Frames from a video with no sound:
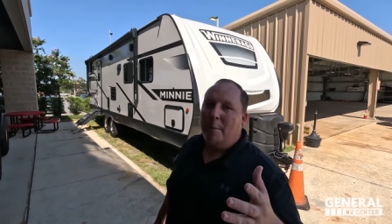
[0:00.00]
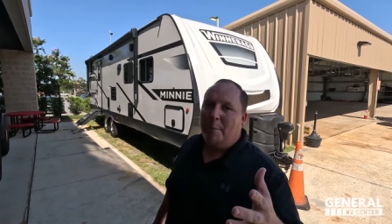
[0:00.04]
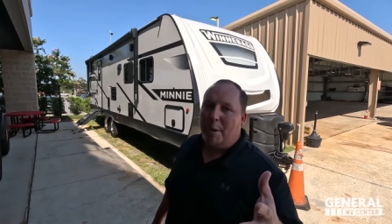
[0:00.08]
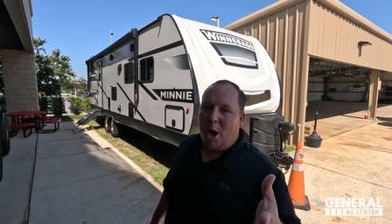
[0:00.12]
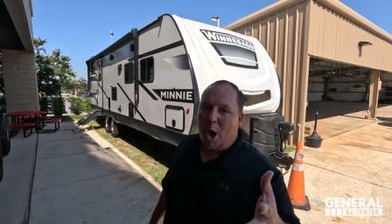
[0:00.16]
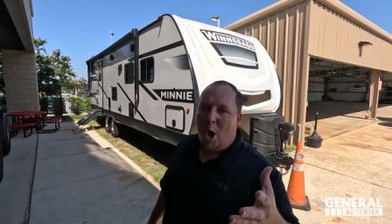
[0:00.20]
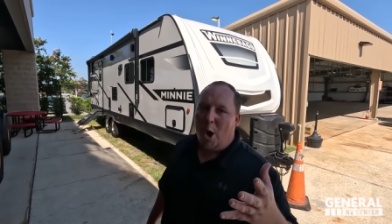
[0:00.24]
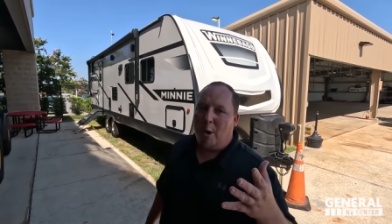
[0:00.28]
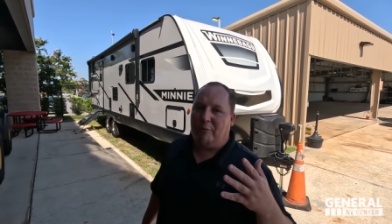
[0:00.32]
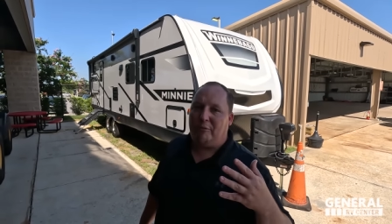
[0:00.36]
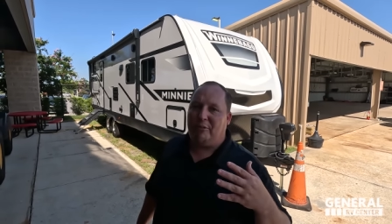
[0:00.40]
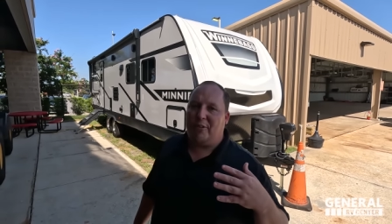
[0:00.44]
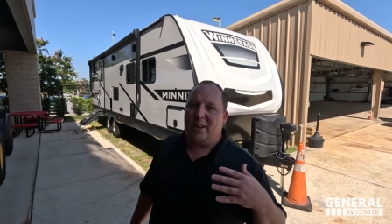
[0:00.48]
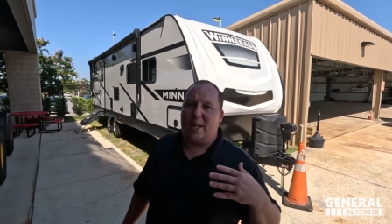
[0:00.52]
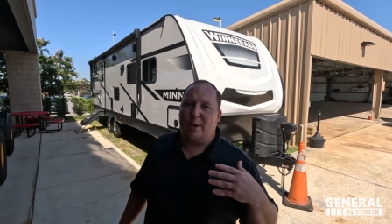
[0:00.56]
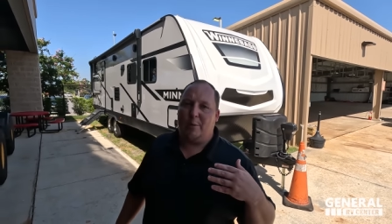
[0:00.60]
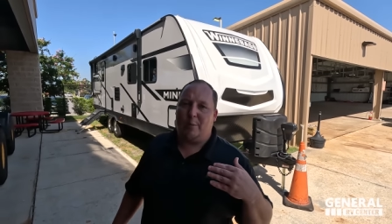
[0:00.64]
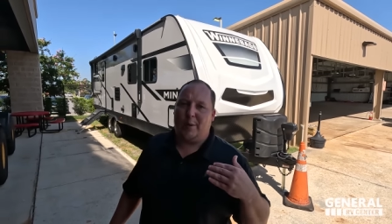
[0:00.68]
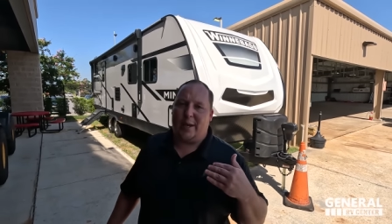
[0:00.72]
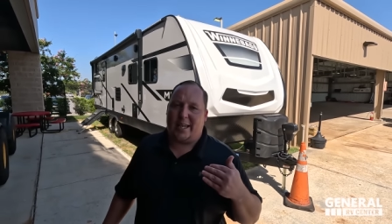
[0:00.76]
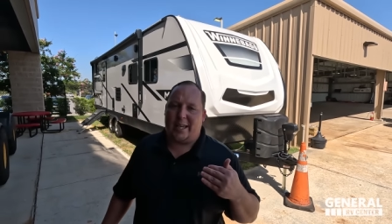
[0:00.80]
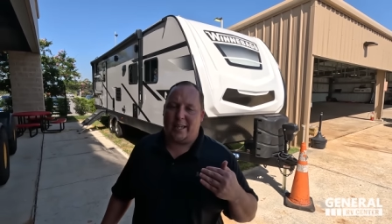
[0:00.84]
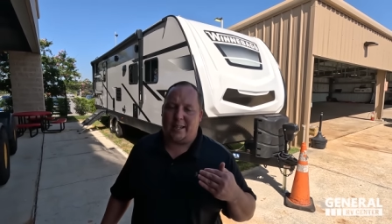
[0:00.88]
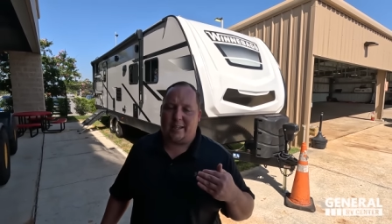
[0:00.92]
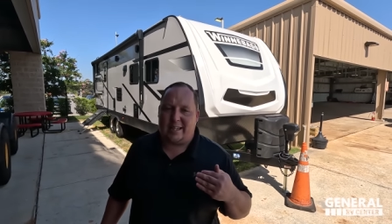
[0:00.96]
but hopefully
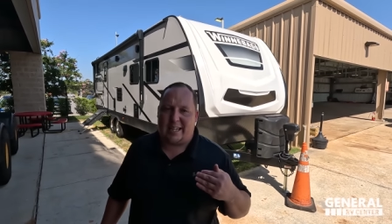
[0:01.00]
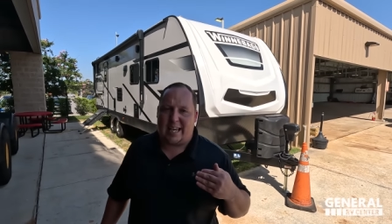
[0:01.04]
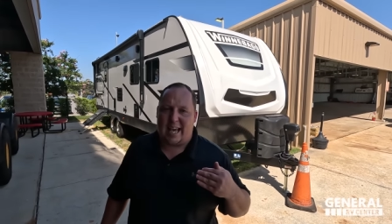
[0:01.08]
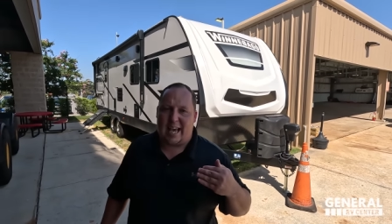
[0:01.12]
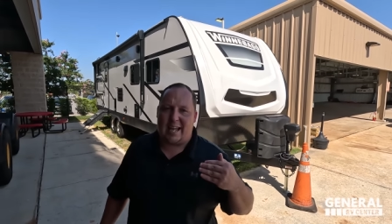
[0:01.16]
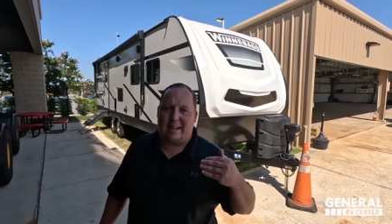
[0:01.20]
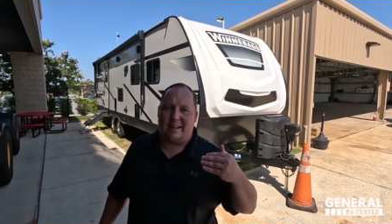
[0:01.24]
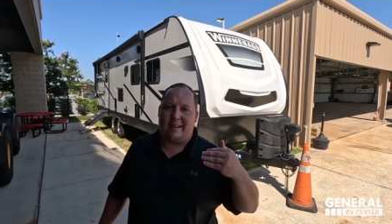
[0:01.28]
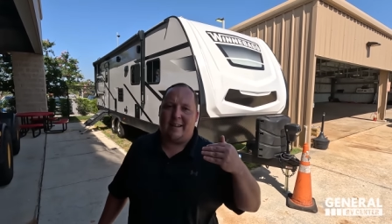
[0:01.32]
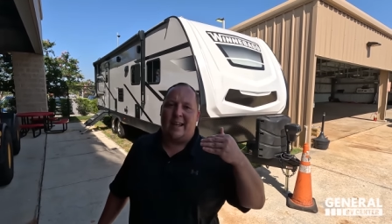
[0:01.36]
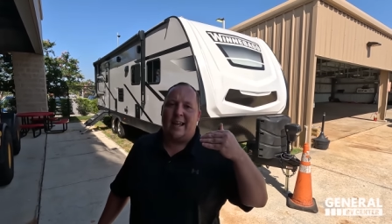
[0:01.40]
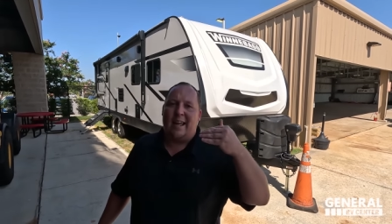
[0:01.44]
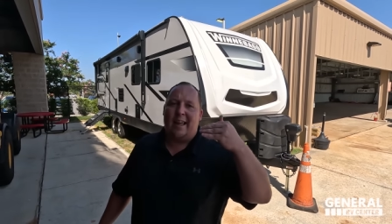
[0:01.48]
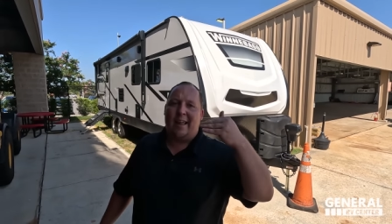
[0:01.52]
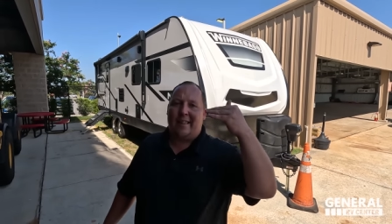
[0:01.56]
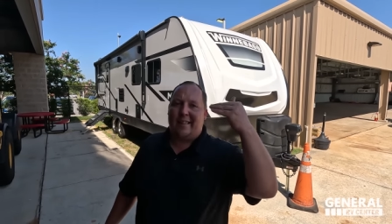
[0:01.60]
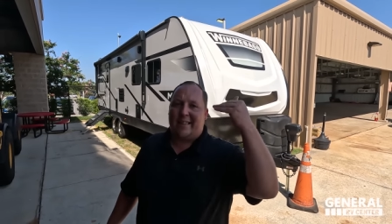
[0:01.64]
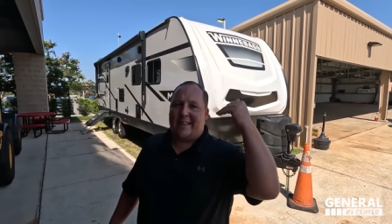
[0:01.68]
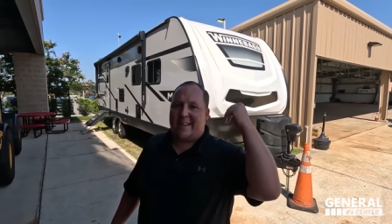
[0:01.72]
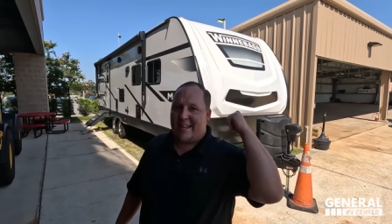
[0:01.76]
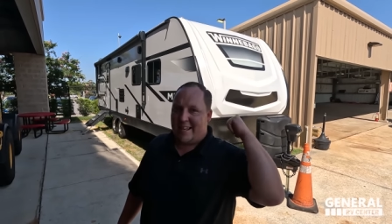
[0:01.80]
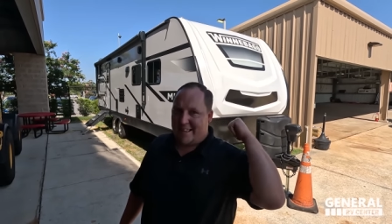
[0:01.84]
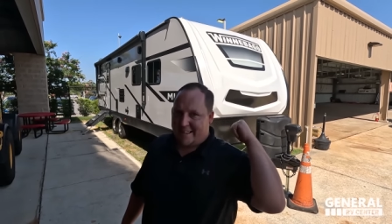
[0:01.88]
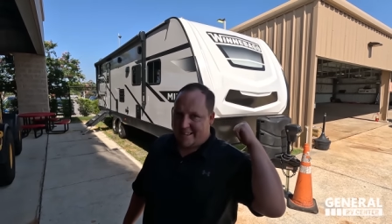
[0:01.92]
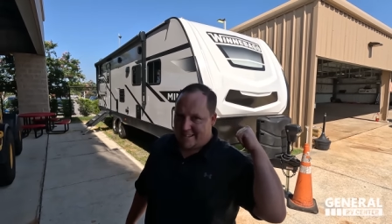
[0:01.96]
we can get
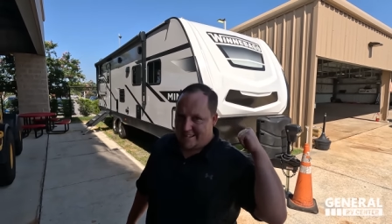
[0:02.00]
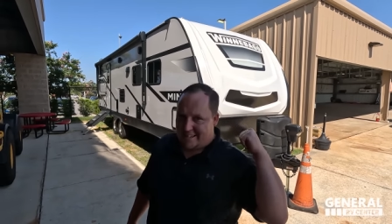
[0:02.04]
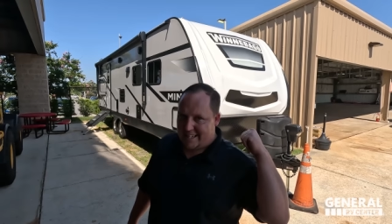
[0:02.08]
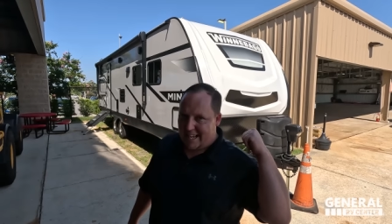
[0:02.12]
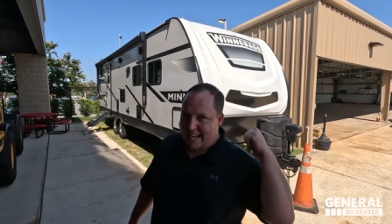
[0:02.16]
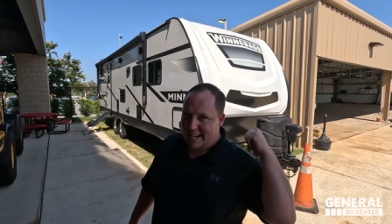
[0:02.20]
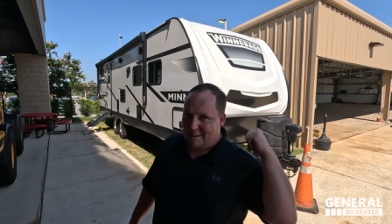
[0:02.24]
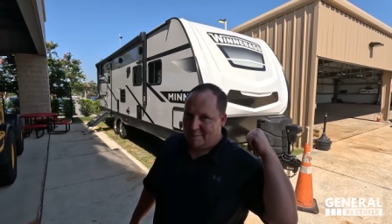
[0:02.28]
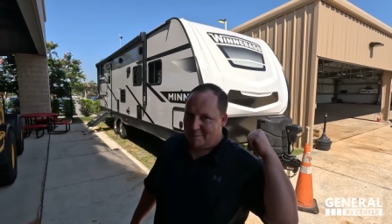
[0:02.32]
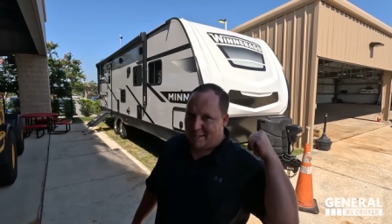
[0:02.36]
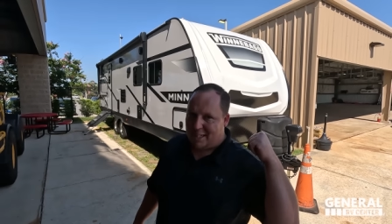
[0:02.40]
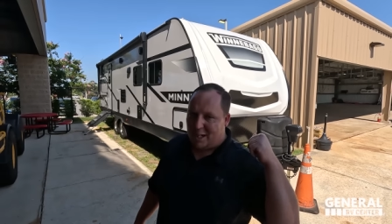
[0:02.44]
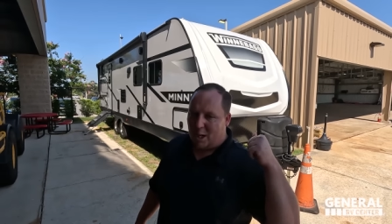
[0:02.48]
to the same